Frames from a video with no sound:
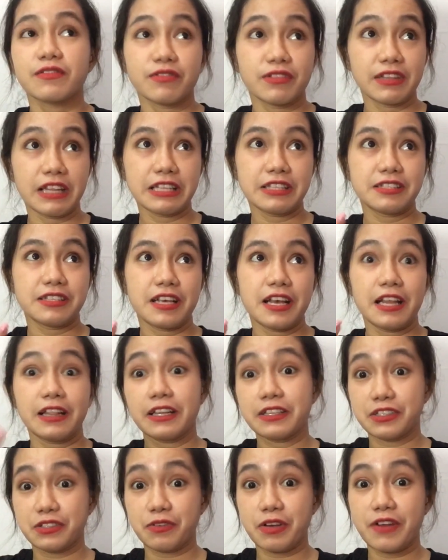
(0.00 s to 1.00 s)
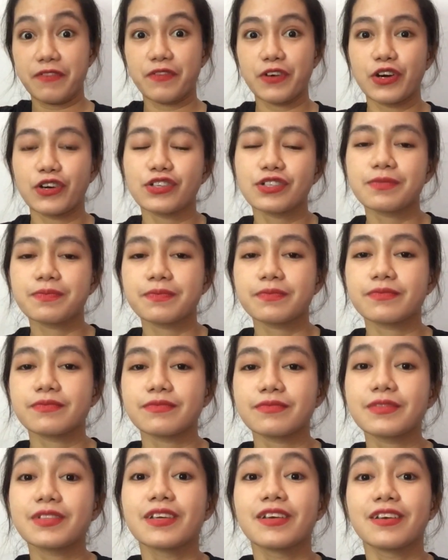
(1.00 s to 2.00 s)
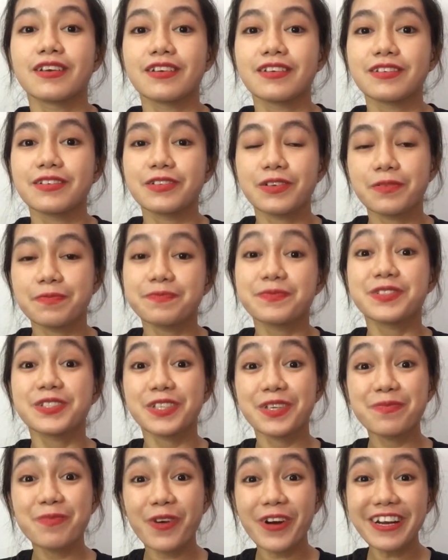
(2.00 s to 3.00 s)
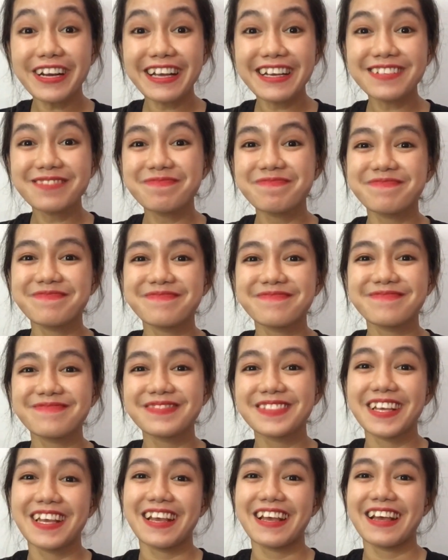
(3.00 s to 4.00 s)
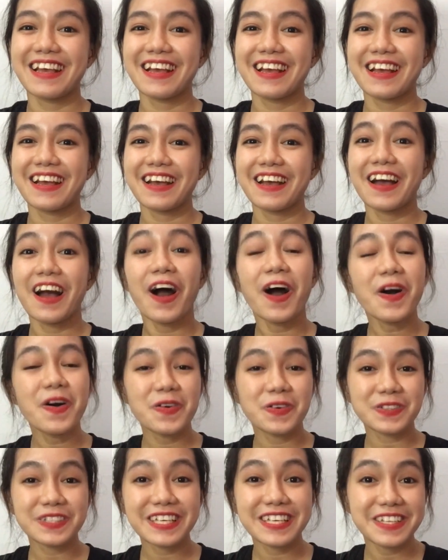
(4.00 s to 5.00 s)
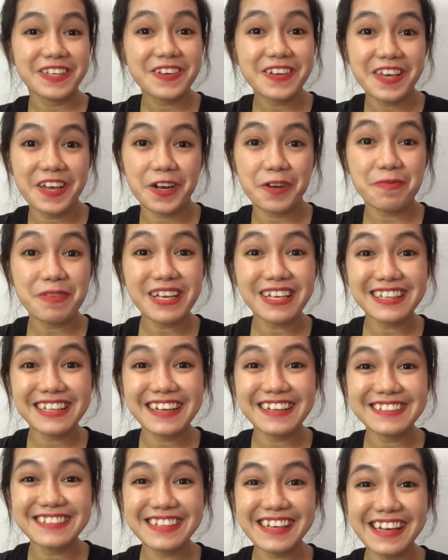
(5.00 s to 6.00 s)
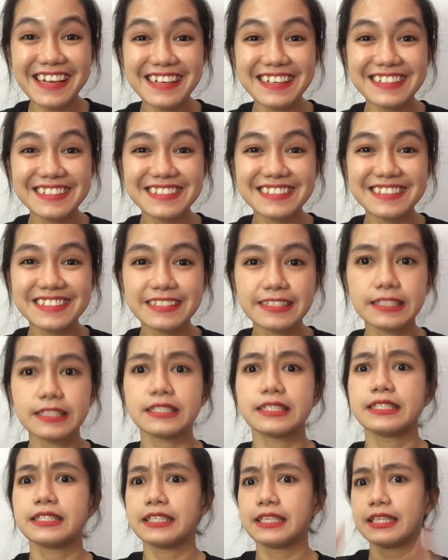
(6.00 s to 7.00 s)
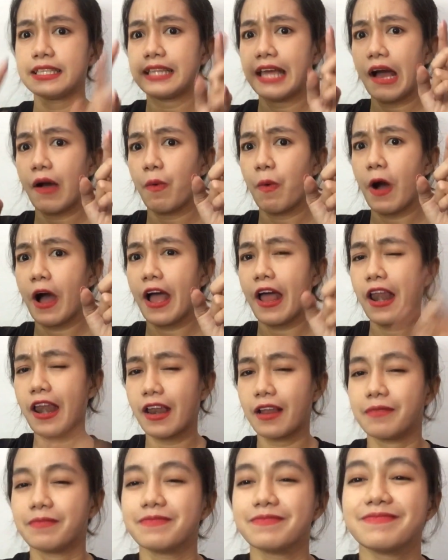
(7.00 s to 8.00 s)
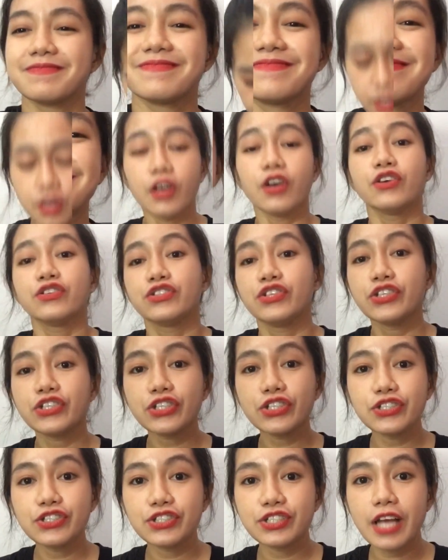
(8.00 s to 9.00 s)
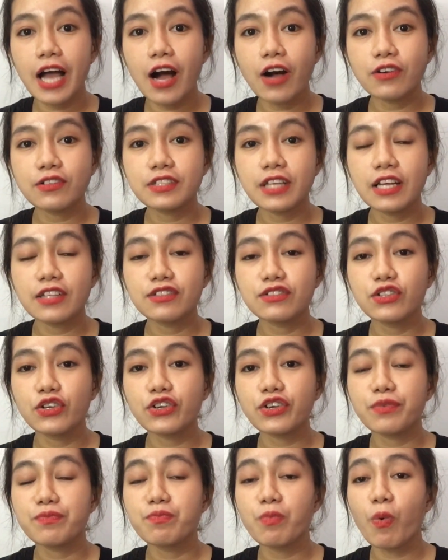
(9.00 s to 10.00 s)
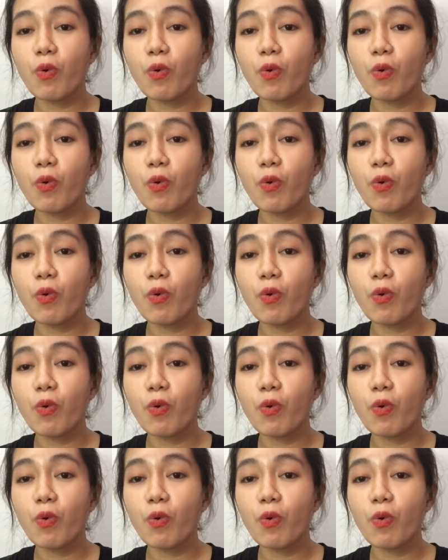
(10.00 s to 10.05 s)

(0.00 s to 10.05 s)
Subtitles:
Let's greet first. Good morning. Oh, can you hear me clearly? That one. You should sound and look